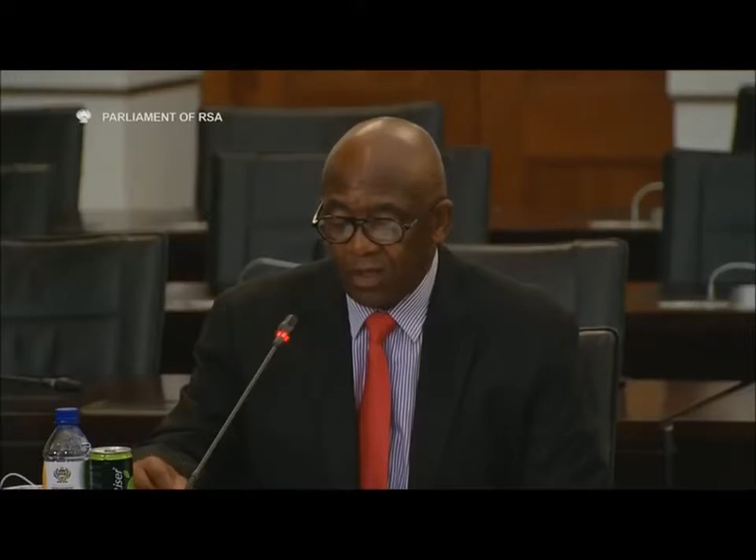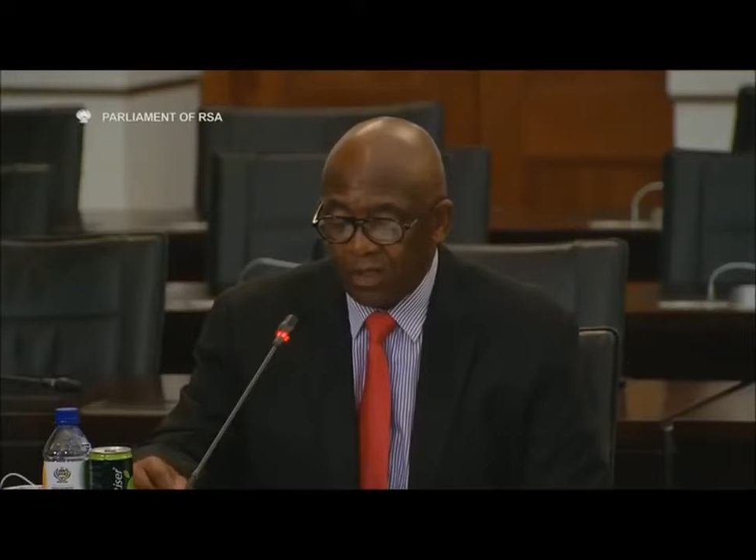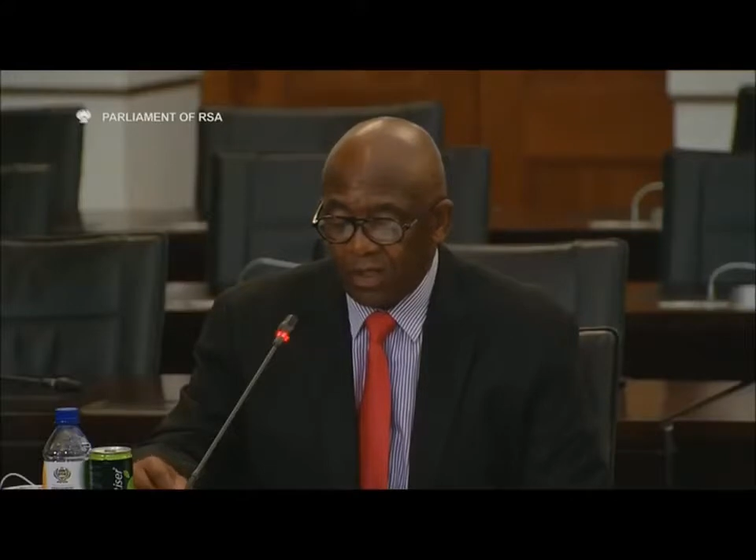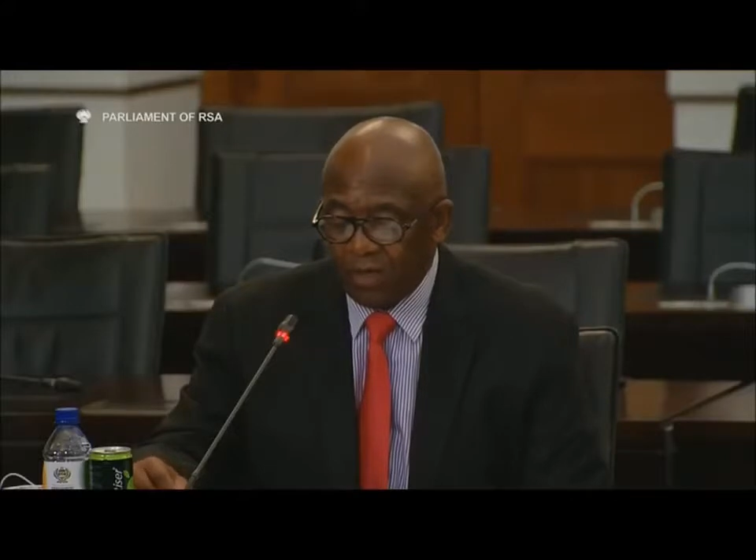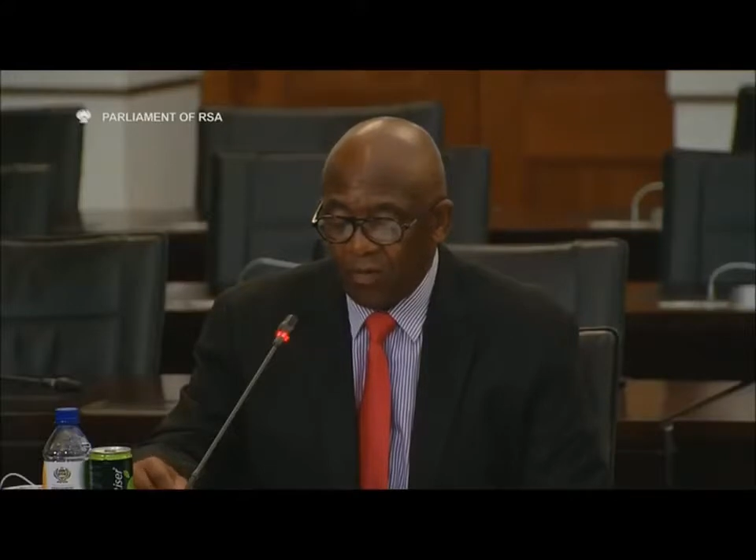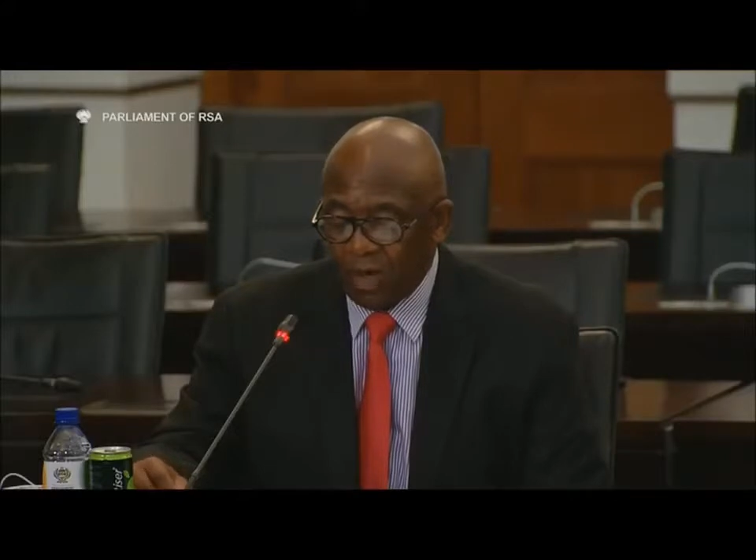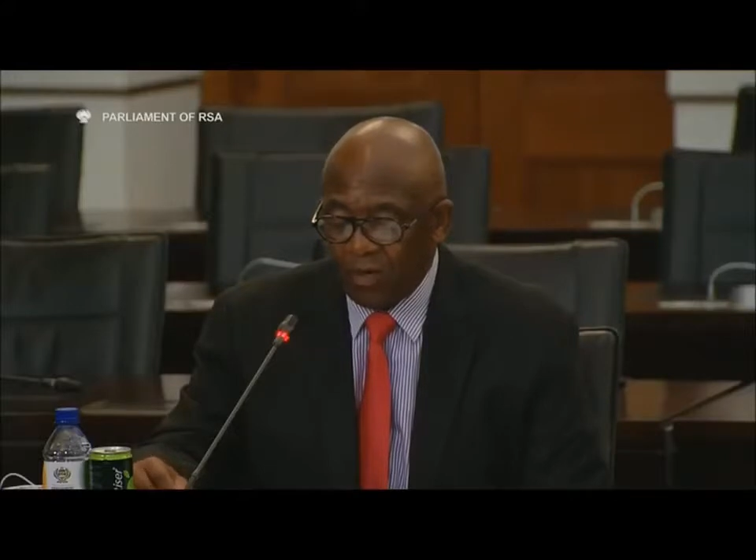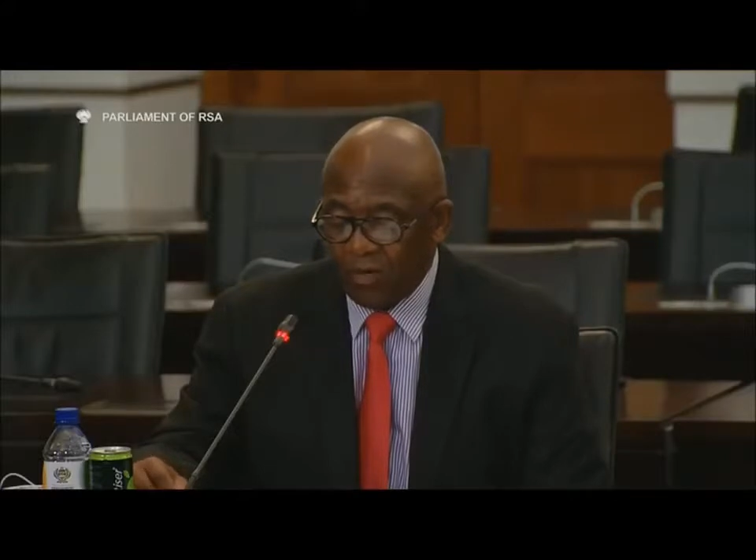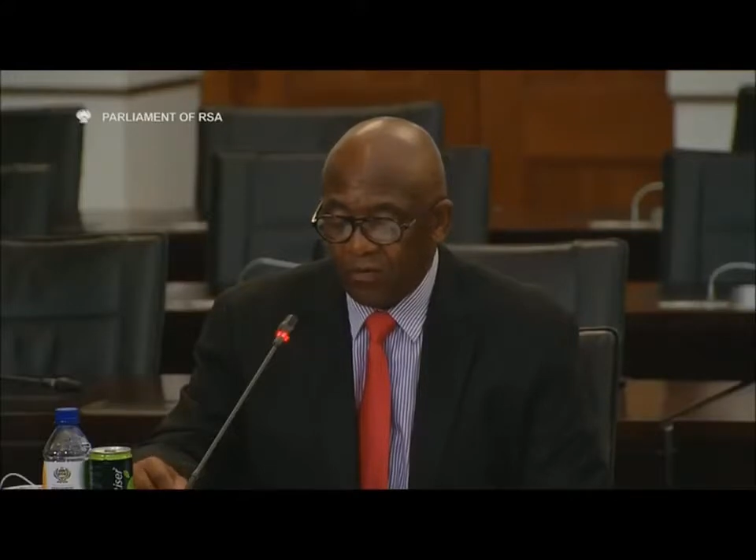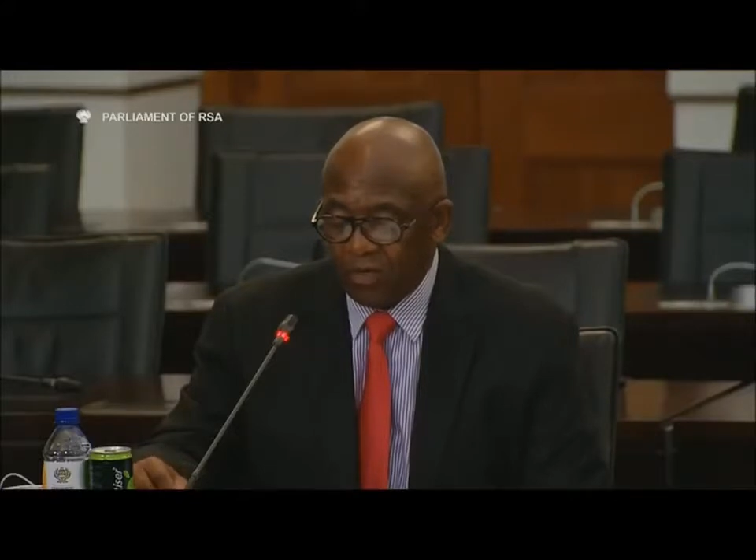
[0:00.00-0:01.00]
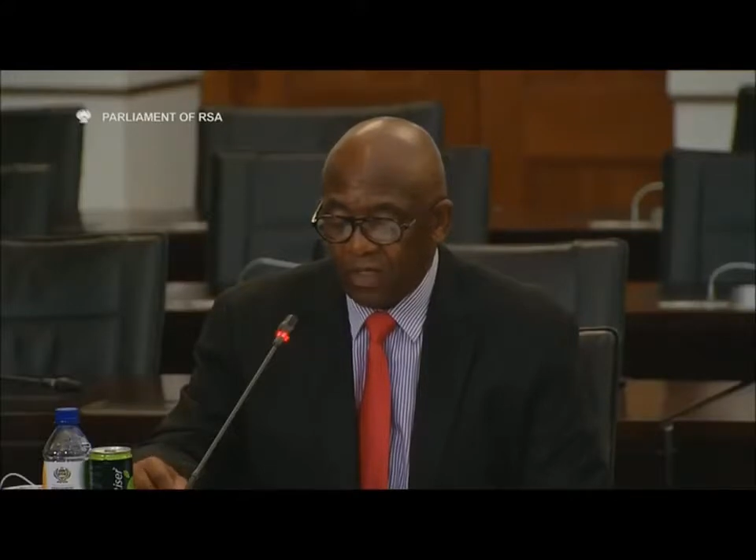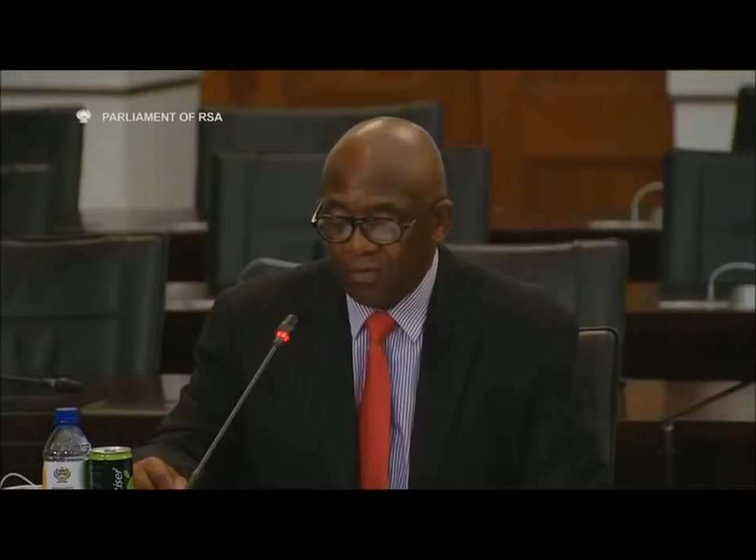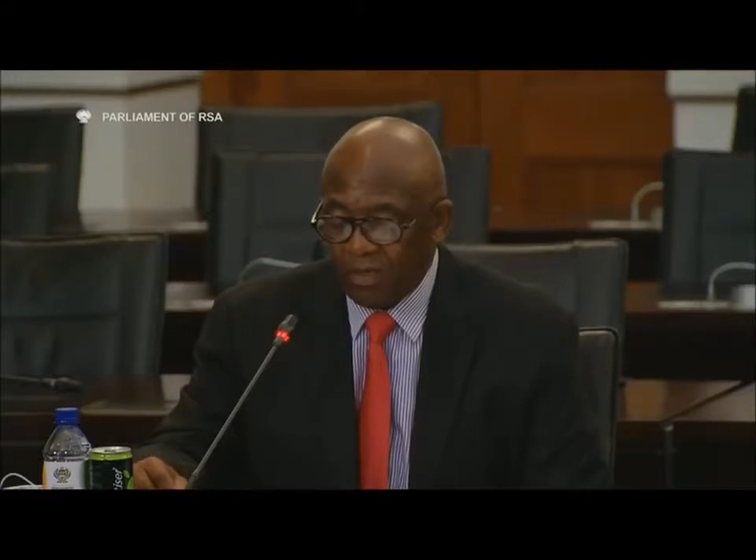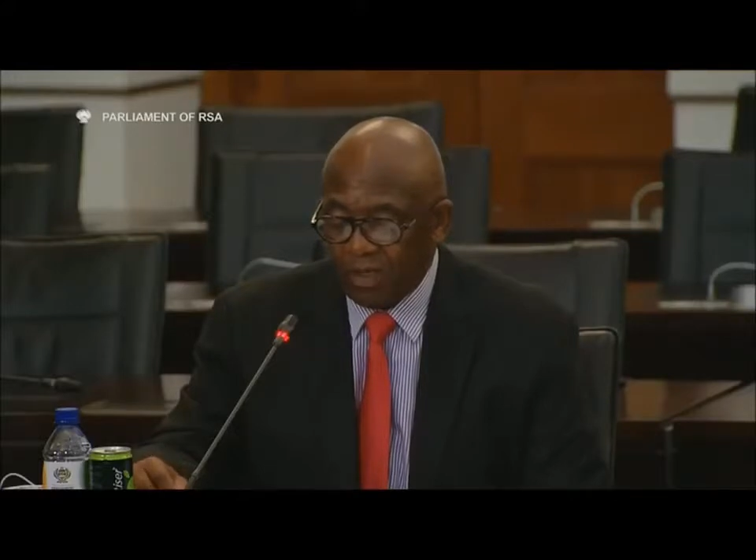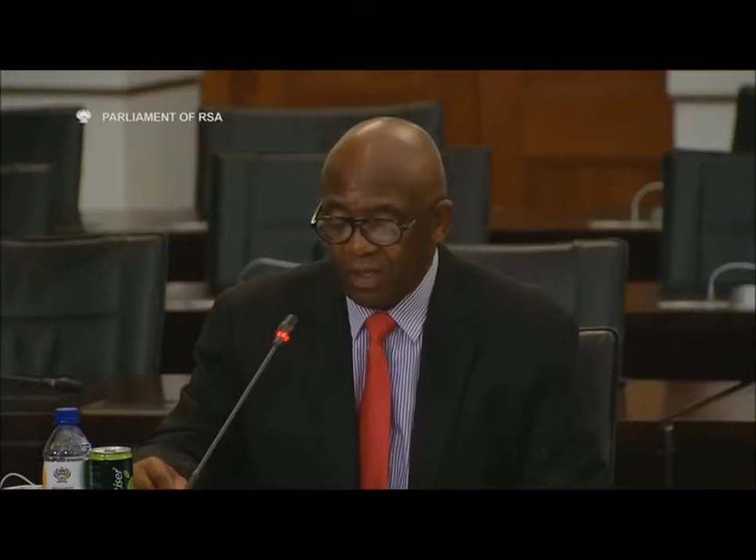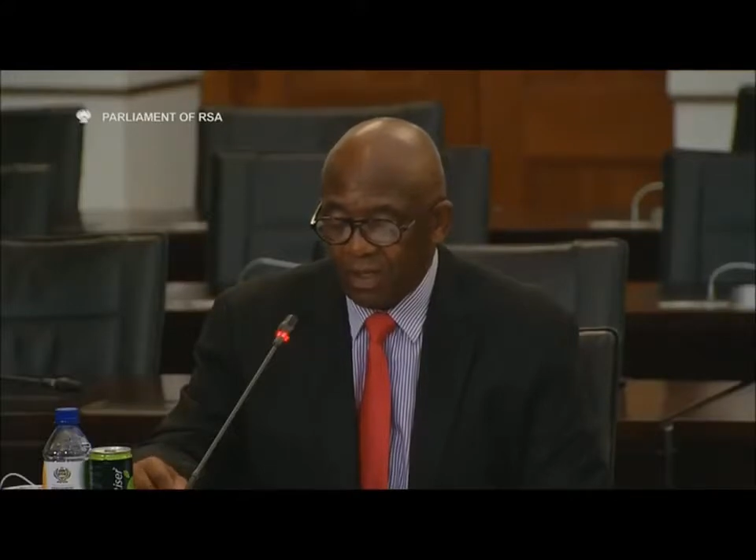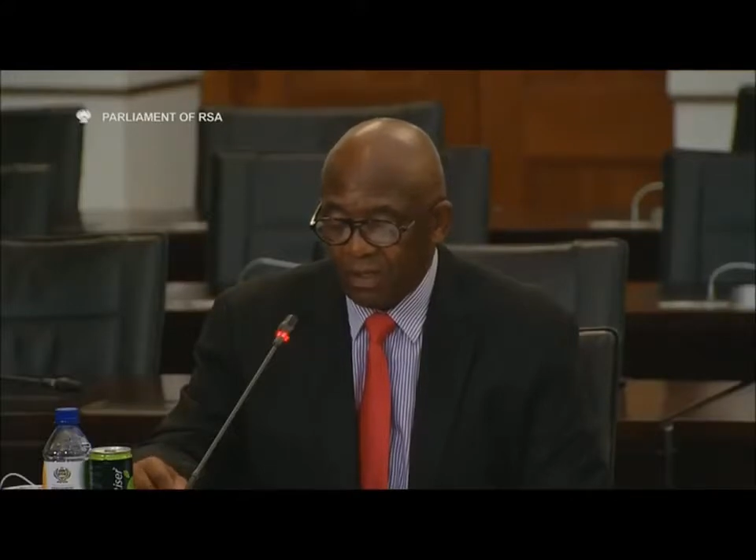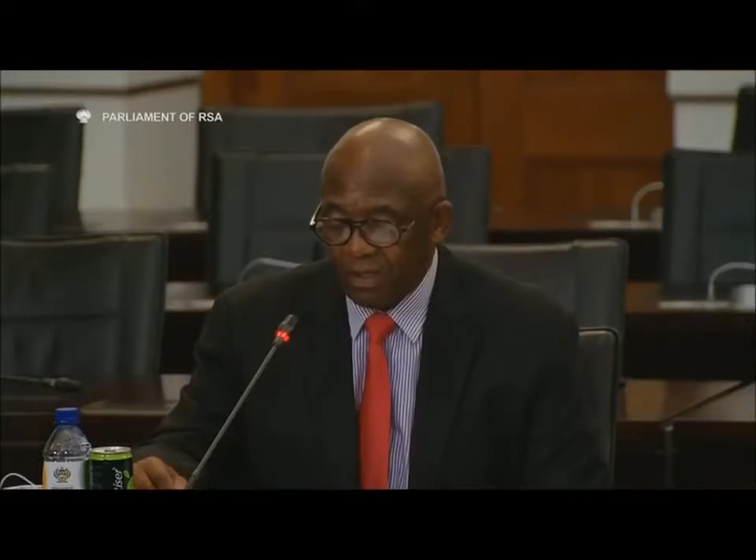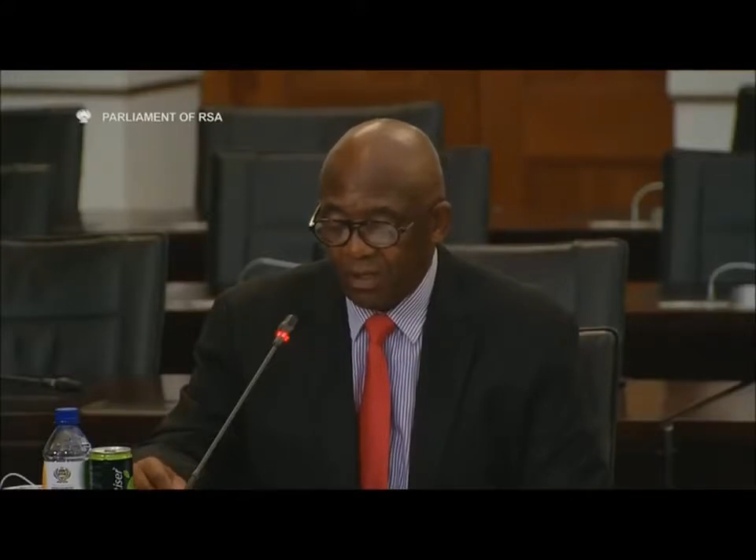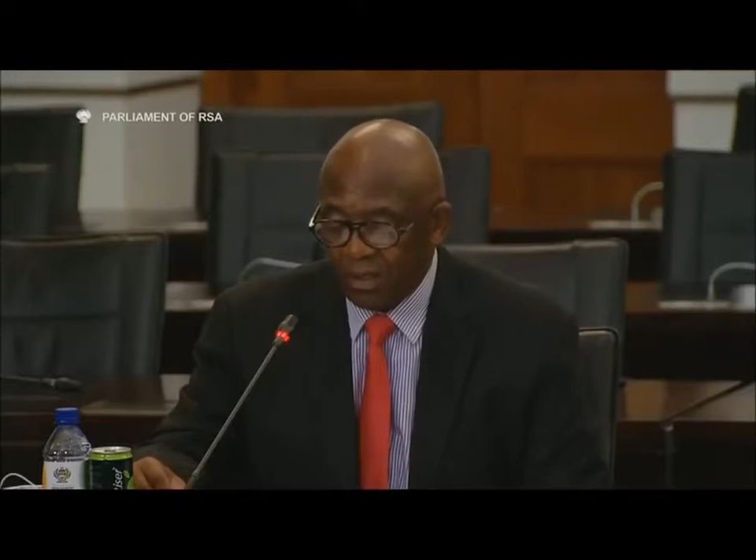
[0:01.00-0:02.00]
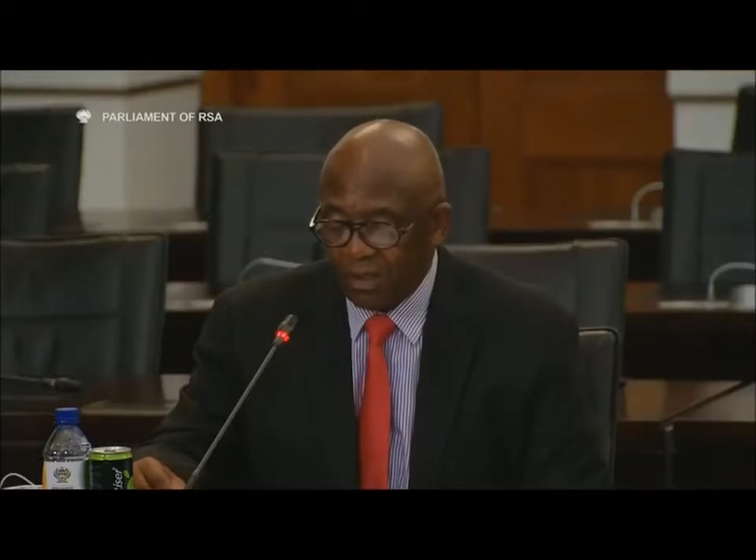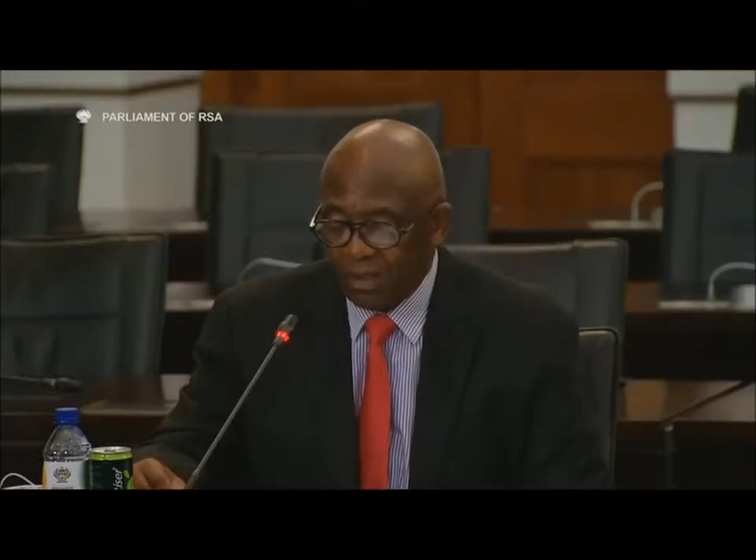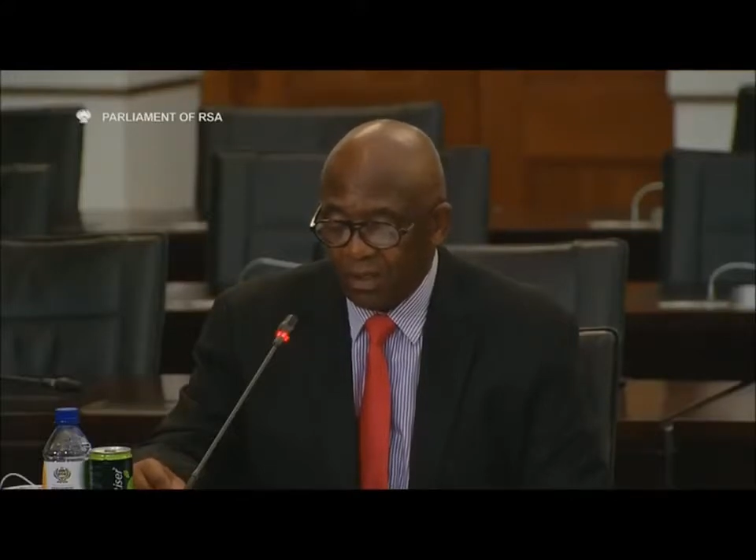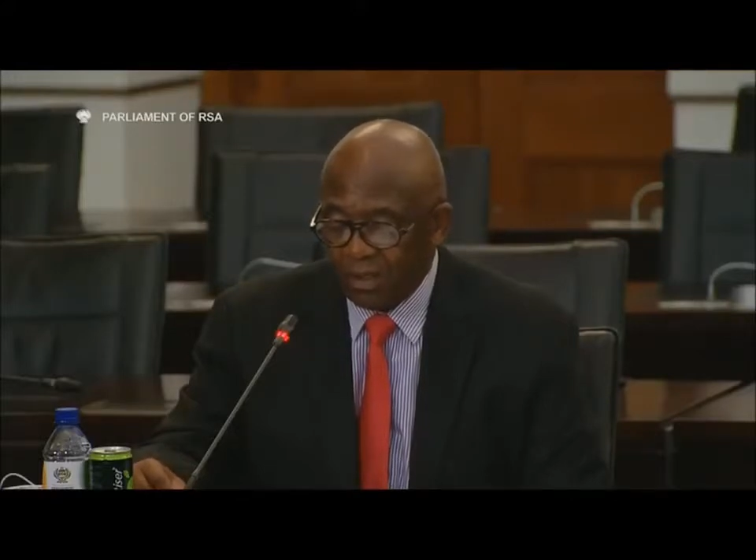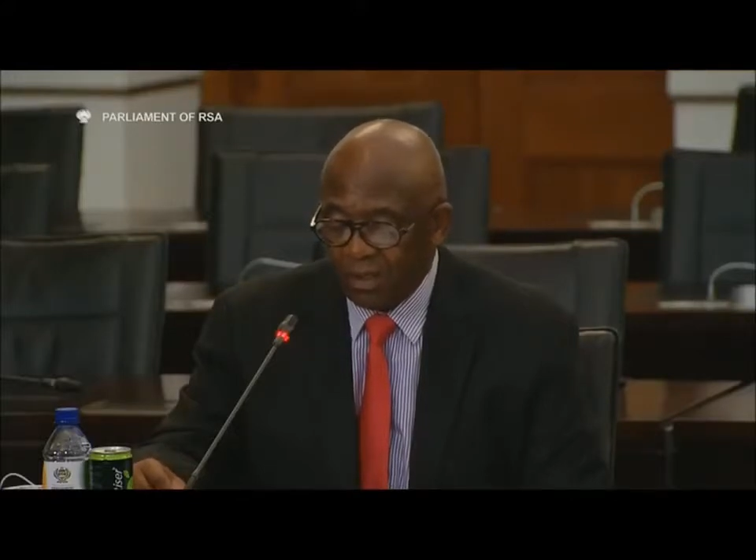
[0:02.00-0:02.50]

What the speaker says: It was in one of these meetings